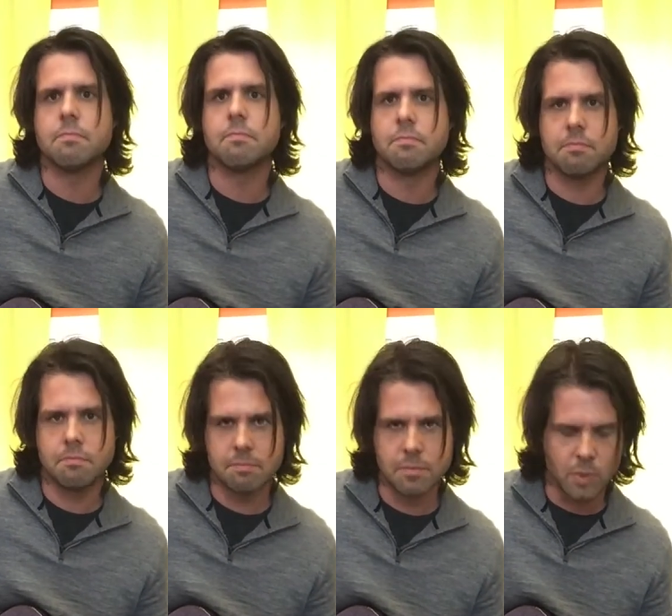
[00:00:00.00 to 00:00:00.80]

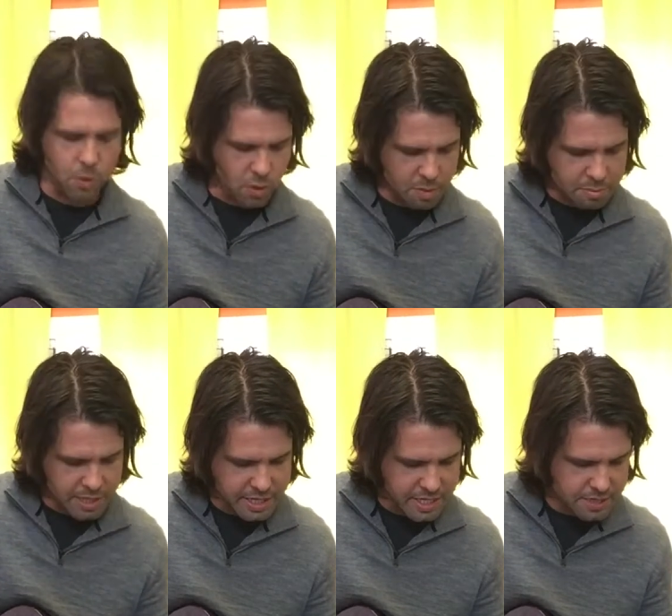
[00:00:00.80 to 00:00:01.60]
or a
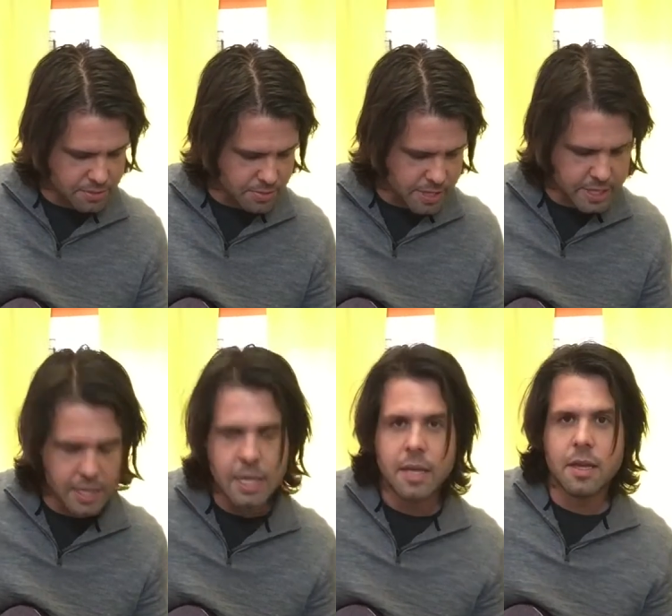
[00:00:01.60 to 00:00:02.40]
pluck it, either way.
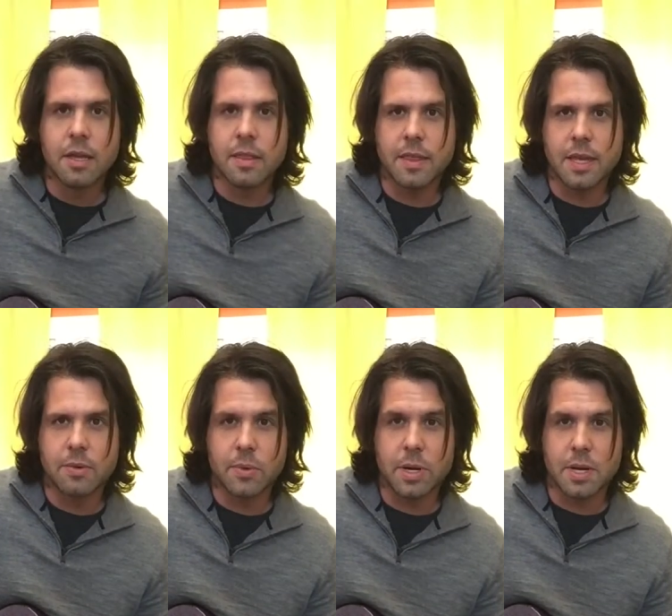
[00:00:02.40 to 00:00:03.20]

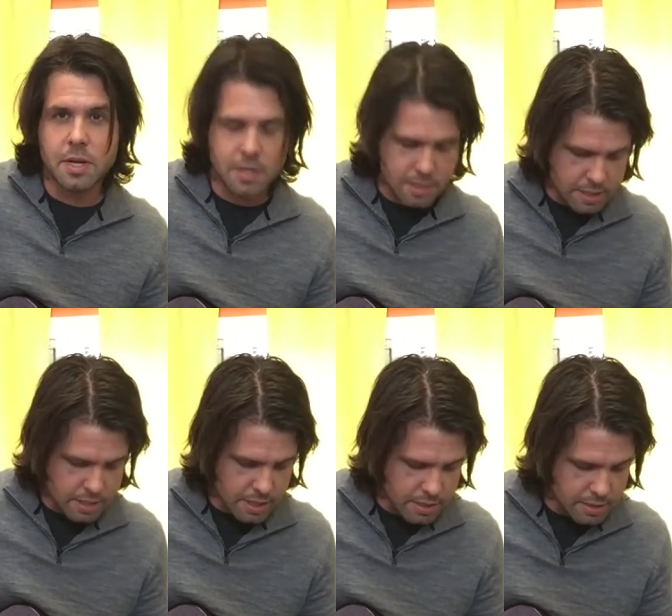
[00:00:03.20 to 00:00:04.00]
Then we're
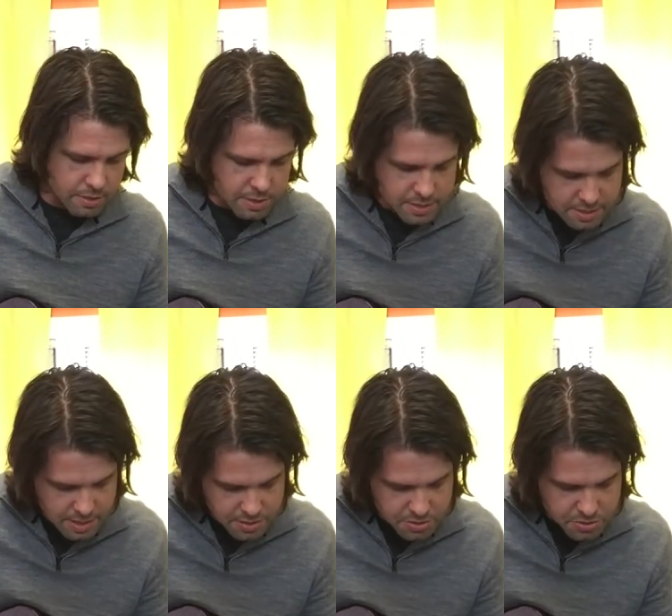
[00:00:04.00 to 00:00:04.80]
gonna, I don't know, let's
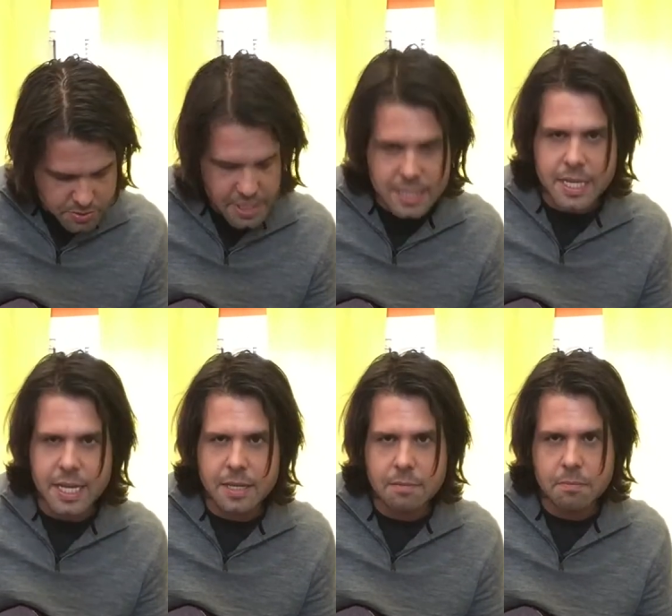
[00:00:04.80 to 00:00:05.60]
uh, do E
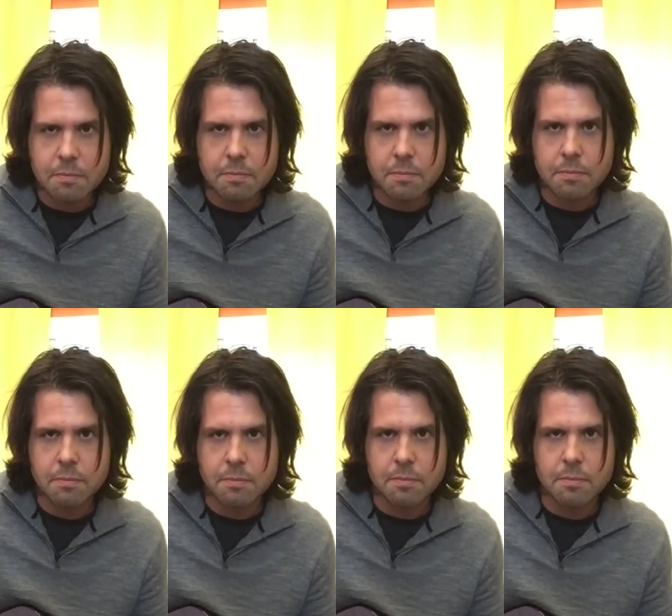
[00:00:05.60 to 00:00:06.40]
ten,
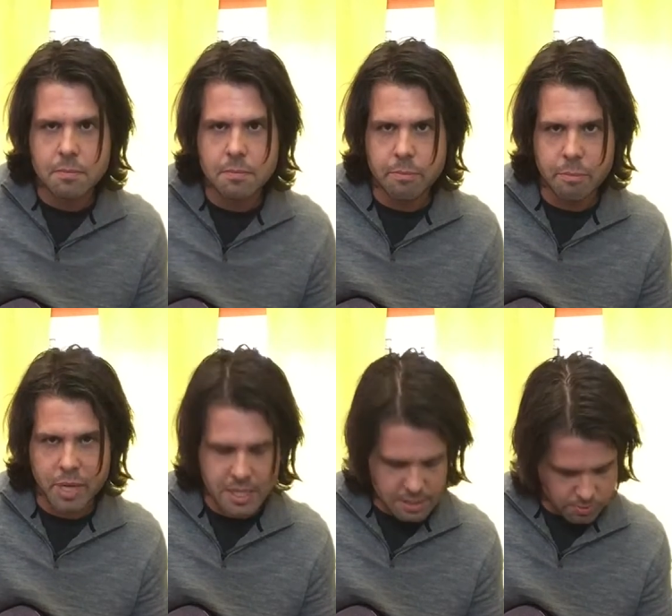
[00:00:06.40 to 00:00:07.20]

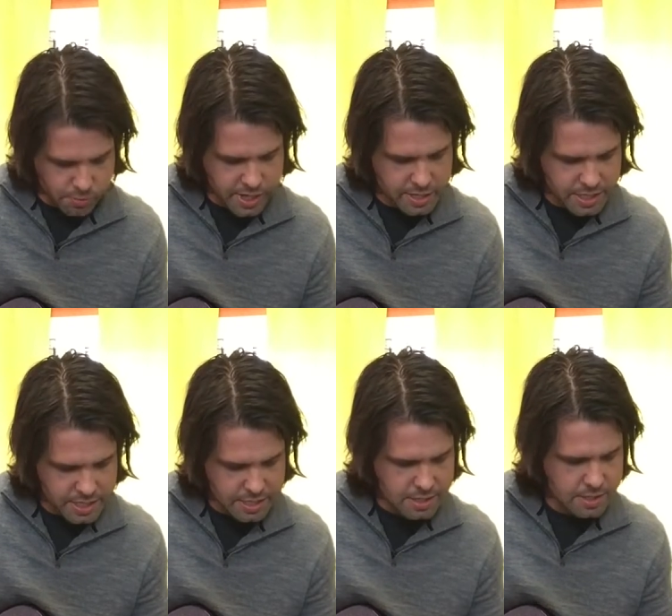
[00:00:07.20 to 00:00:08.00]
bend it and wiggle it.